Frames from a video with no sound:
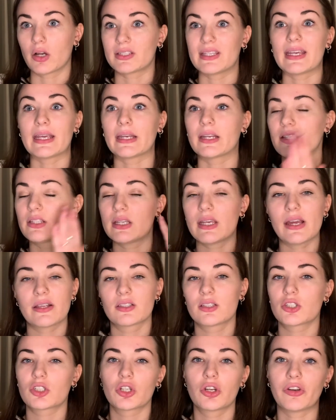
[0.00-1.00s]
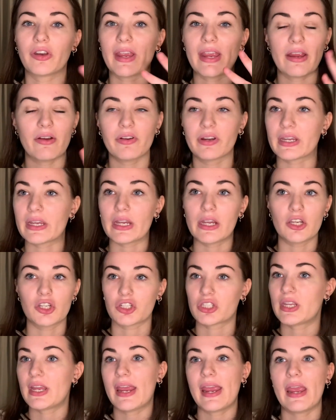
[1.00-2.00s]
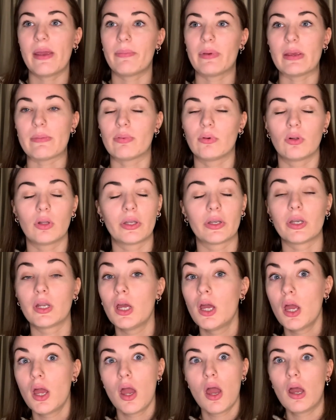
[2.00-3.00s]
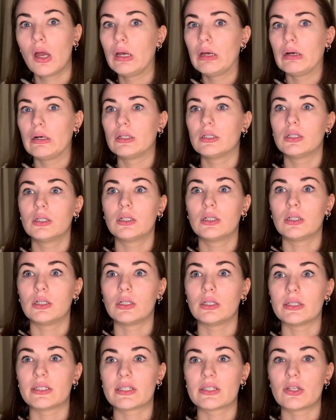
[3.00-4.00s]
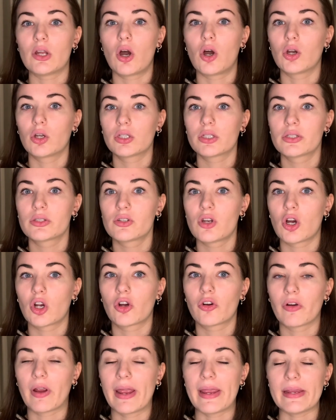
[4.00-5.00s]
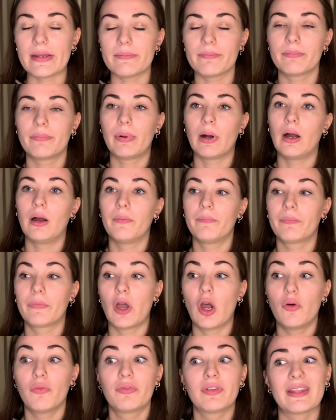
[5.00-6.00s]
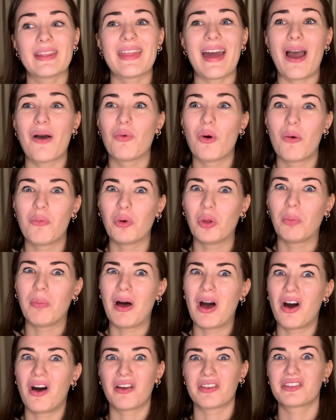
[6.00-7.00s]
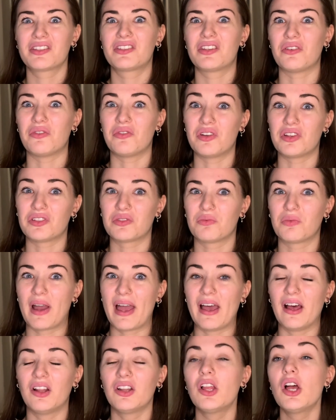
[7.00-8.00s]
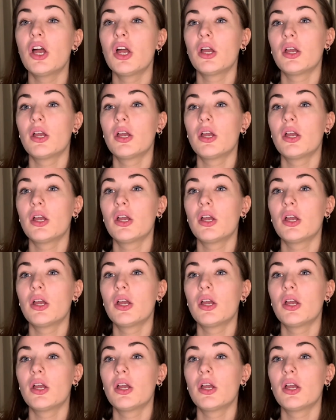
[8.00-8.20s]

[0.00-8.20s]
Because he has such good hearing, he can just hear people, and oh, it's not great. But hopefully that one will pass soon as well.